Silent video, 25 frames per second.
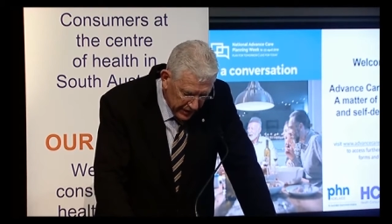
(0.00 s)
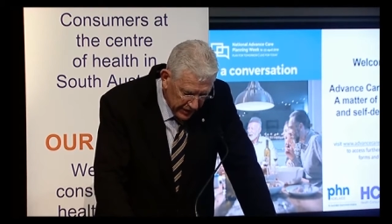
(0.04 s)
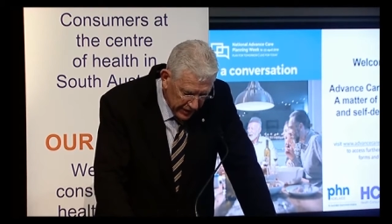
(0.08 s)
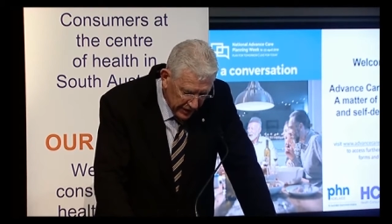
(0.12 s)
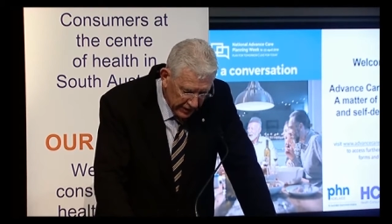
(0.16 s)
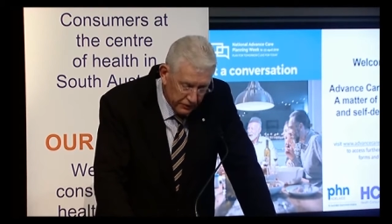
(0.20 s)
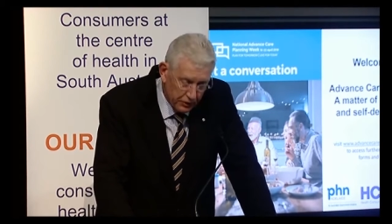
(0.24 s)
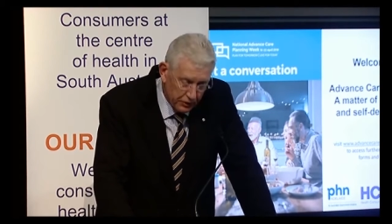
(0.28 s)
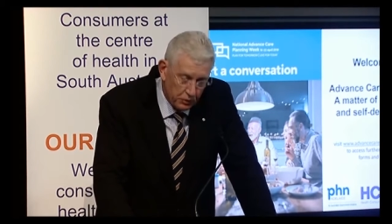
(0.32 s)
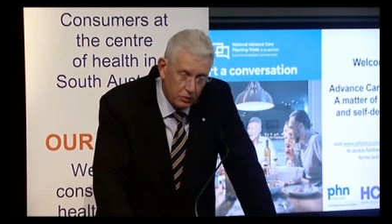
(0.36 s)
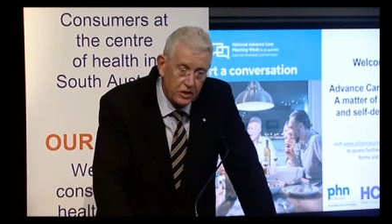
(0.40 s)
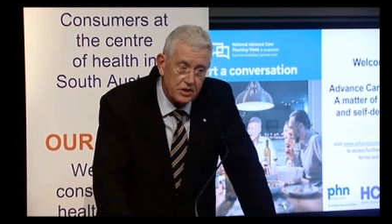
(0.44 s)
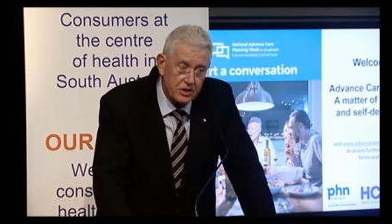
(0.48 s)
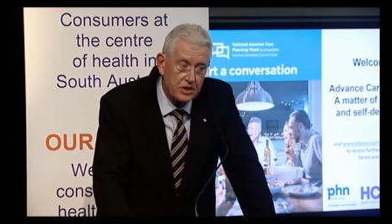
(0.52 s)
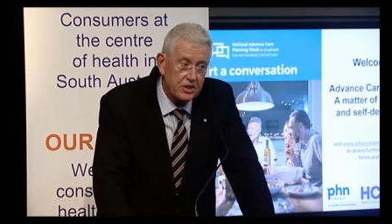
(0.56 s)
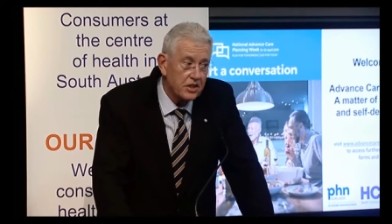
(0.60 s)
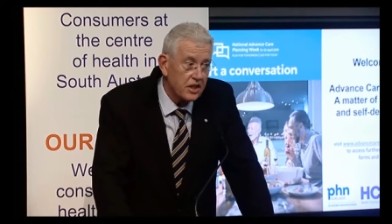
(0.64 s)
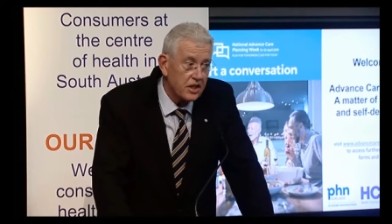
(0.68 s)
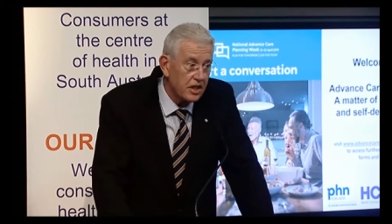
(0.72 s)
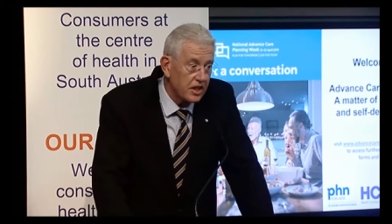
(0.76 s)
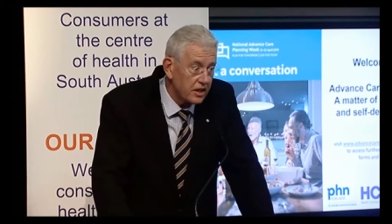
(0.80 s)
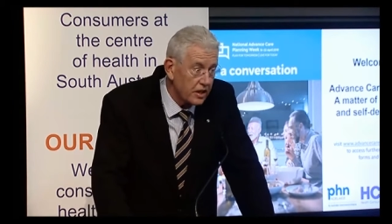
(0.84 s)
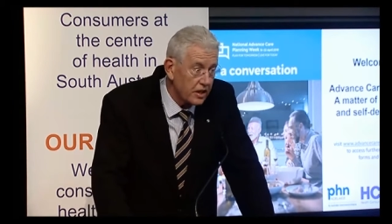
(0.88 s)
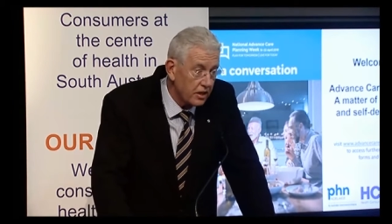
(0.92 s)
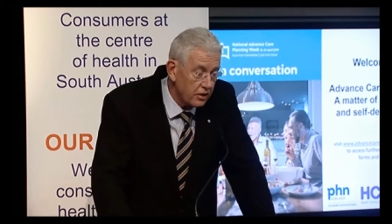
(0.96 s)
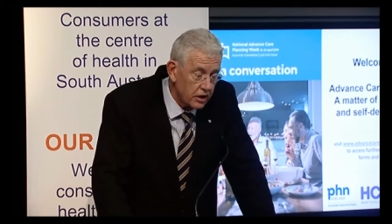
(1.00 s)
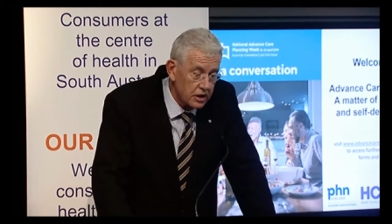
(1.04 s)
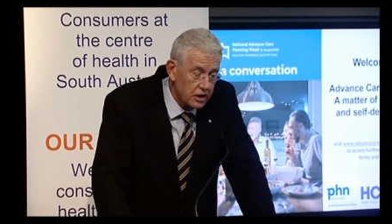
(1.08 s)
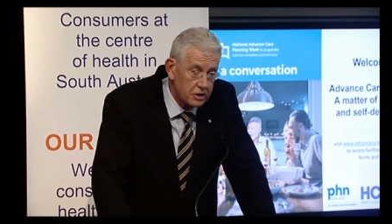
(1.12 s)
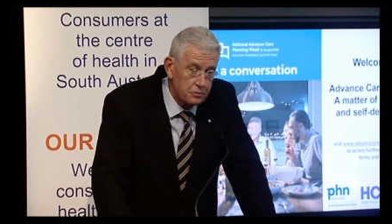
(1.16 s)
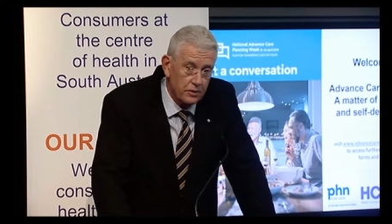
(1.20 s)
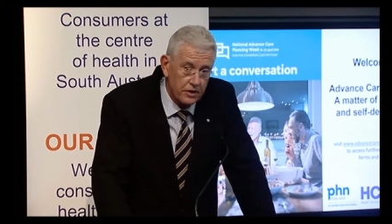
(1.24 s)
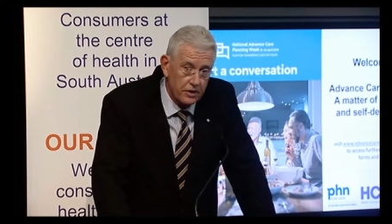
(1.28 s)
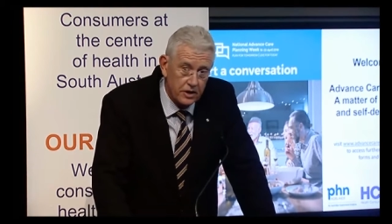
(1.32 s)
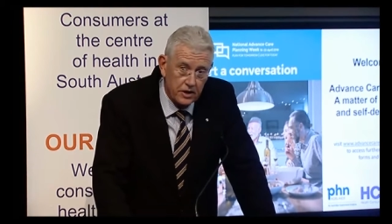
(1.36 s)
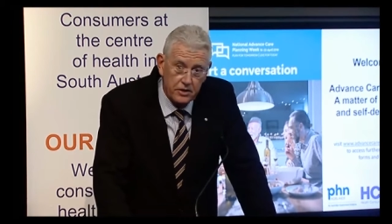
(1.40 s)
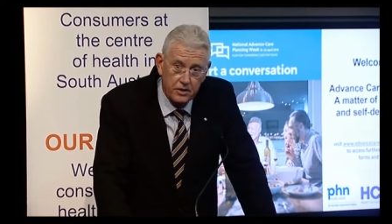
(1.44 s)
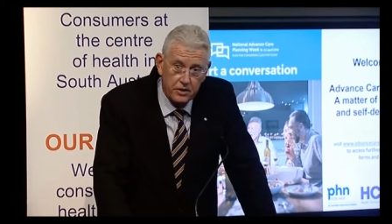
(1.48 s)
if you want to die in a
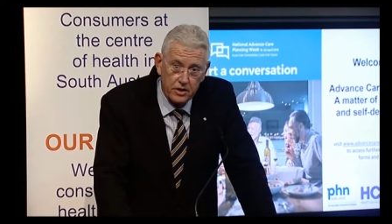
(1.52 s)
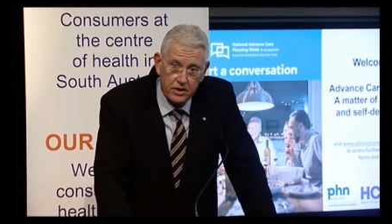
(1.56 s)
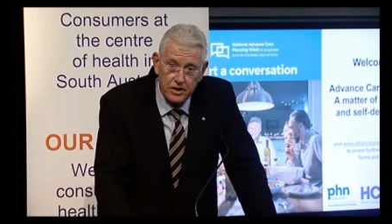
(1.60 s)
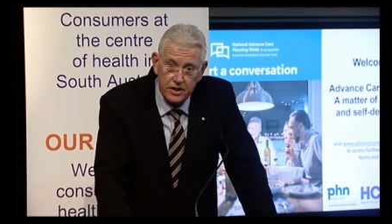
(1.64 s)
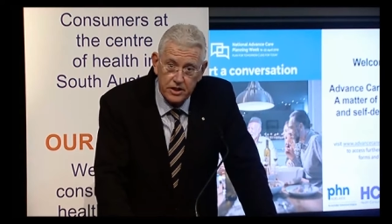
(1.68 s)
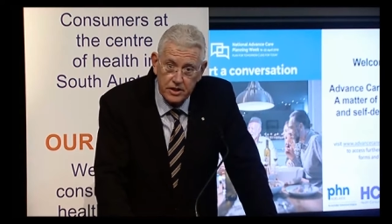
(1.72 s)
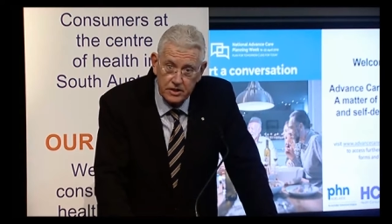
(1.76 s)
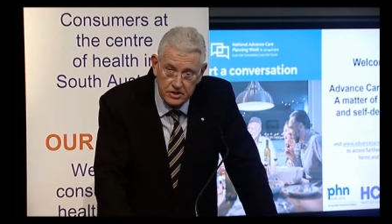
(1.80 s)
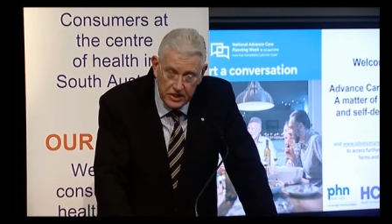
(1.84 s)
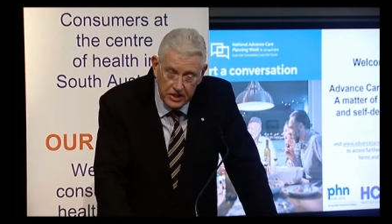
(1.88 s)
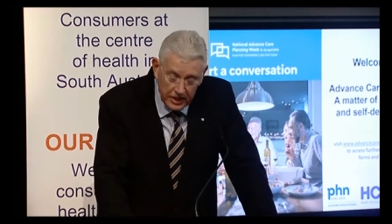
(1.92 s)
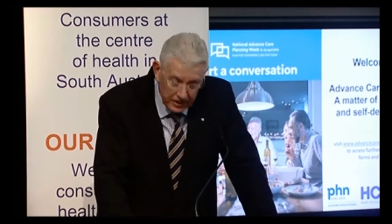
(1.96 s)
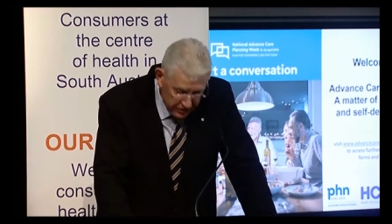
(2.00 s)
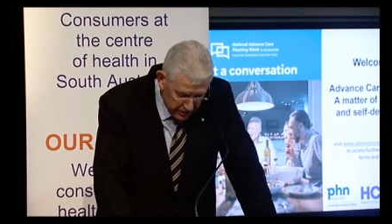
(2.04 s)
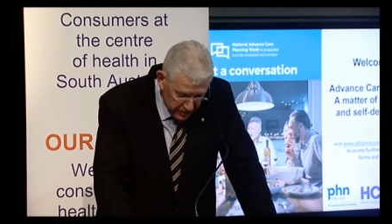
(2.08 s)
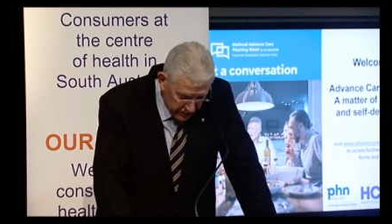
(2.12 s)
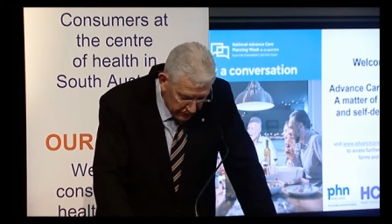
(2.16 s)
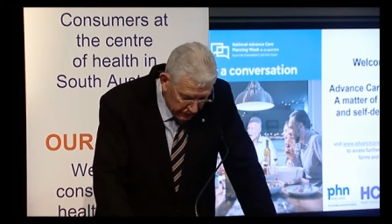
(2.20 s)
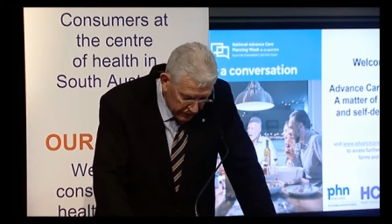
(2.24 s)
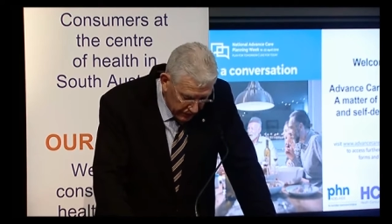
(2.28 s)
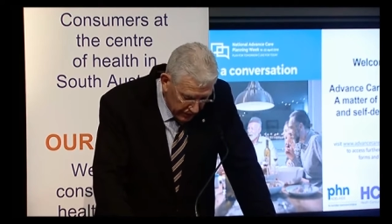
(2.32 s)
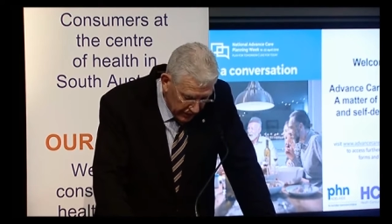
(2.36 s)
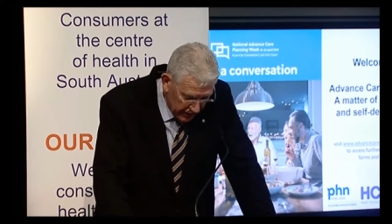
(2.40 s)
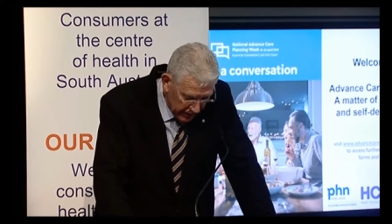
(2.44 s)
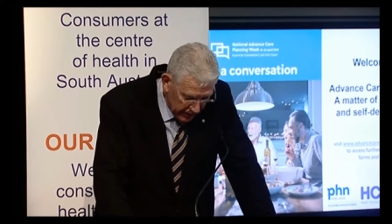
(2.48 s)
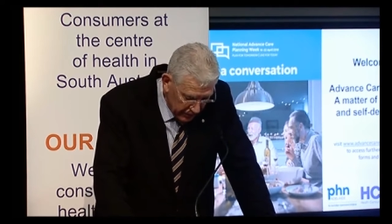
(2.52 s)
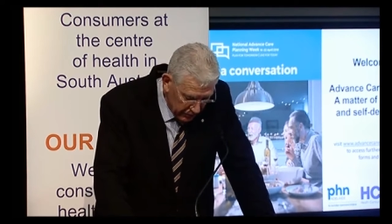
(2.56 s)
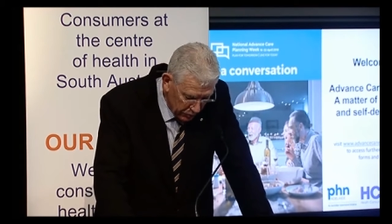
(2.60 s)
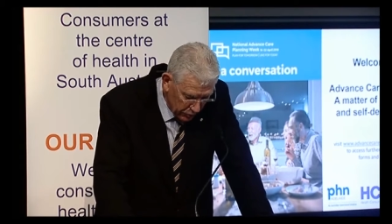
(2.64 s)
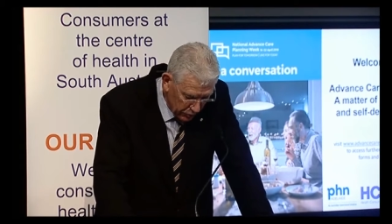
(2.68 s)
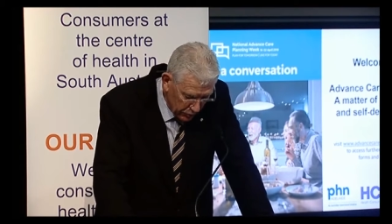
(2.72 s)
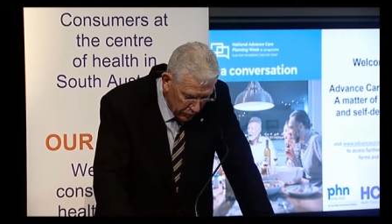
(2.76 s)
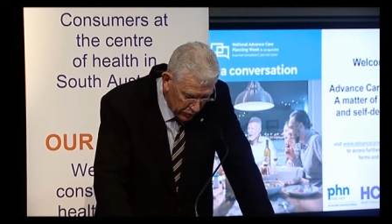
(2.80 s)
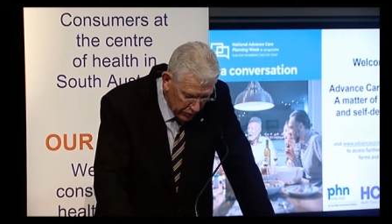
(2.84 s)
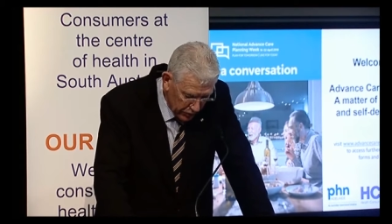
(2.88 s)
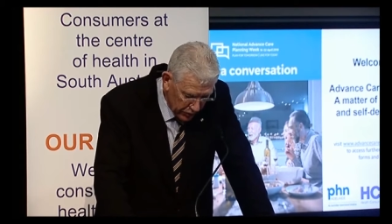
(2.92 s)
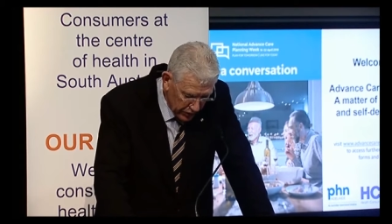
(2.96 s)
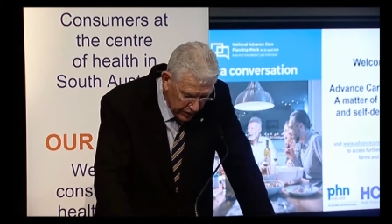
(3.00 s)
hospital and not an intensive care
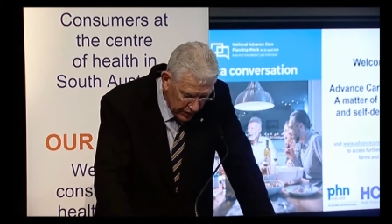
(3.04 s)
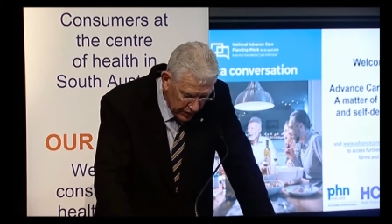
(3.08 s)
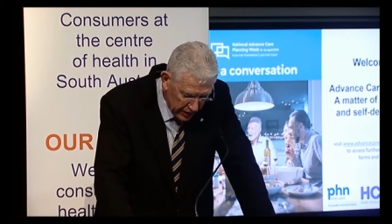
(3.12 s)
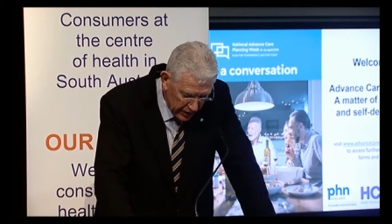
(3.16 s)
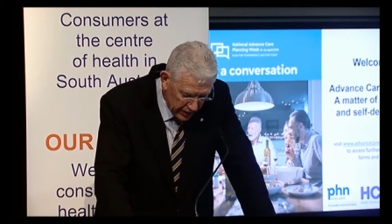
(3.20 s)
ward,